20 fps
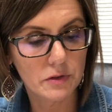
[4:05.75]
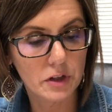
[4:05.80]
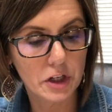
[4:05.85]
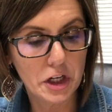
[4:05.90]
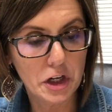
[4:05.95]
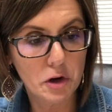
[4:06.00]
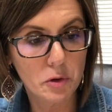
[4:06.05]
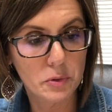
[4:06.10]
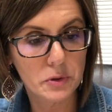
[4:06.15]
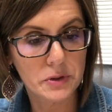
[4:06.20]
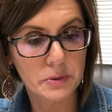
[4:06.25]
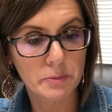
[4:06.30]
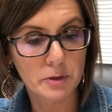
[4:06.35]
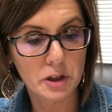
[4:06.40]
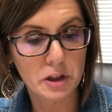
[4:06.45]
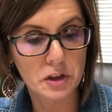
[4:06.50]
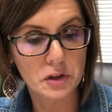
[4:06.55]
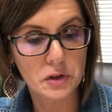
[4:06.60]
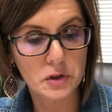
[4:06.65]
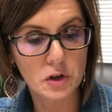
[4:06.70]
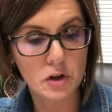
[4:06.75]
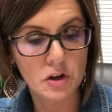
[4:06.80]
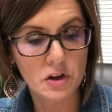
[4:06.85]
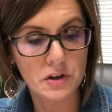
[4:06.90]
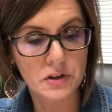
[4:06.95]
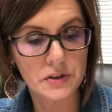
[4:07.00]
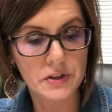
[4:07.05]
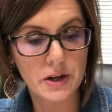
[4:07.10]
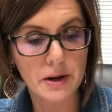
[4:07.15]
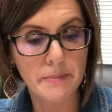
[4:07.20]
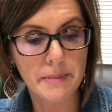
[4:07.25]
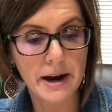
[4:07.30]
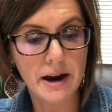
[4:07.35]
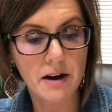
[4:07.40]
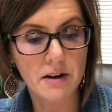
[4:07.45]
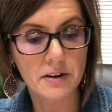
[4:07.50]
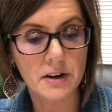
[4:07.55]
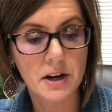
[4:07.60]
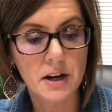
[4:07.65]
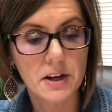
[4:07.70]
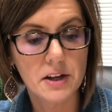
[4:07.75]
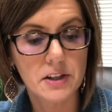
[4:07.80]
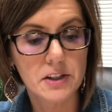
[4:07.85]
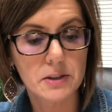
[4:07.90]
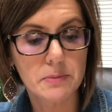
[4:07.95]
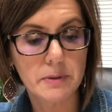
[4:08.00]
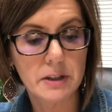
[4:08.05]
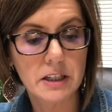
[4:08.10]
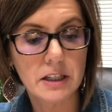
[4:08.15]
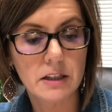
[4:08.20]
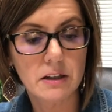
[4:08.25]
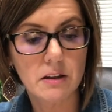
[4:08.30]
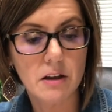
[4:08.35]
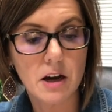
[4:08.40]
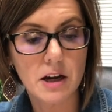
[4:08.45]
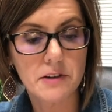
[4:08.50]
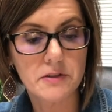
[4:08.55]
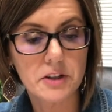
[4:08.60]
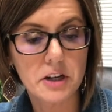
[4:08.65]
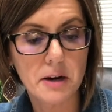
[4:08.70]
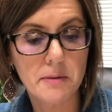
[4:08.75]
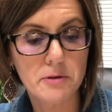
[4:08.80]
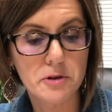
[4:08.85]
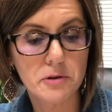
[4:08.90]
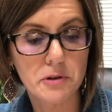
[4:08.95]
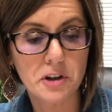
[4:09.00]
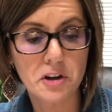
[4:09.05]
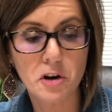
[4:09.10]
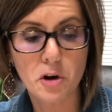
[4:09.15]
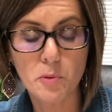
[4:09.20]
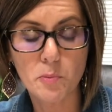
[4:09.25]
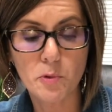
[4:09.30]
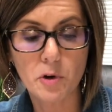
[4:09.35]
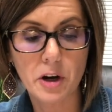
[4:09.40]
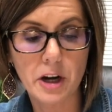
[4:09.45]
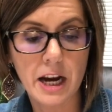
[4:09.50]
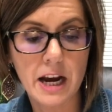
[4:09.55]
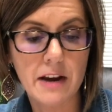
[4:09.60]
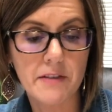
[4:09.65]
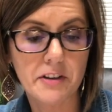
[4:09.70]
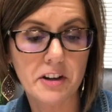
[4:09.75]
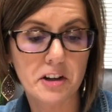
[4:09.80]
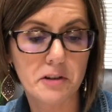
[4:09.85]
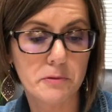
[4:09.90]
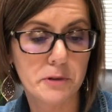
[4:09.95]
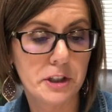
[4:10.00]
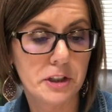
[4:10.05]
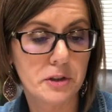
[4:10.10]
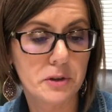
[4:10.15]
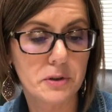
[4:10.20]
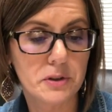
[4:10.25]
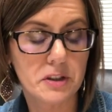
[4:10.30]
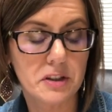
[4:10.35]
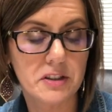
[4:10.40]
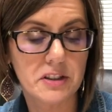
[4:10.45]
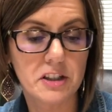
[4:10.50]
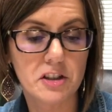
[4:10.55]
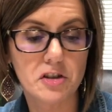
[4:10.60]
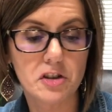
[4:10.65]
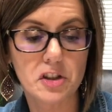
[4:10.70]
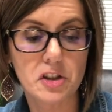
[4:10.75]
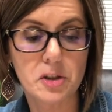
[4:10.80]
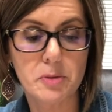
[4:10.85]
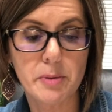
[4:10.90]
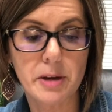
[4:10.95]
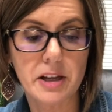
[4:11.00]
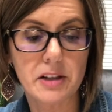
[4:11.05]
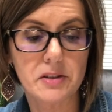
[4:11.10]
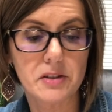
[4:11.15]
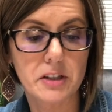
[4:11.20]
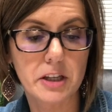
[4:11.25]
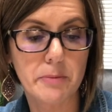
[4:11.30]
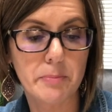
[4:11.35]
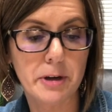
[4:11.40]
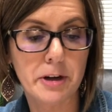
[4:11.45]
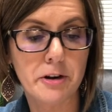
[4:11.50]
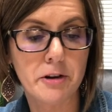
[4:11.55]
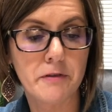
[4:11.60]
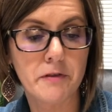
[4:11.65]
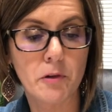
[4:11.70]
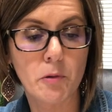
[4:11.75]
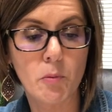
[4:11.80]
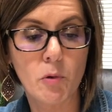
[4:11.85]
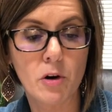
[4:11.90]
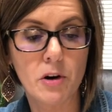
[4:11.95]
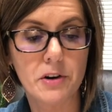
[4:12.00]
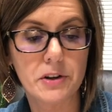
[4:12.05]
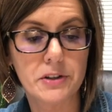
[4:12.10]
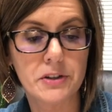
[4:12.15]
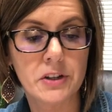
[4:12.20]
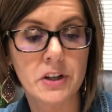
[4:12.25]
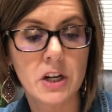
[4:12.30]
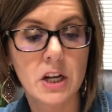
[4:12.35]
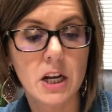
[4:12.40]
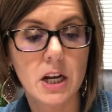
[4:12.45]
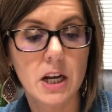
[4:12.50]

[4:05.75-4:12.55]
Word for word: you know, some concerns about spending a lot of time doing homework, having a reduced attention span, skipping over words,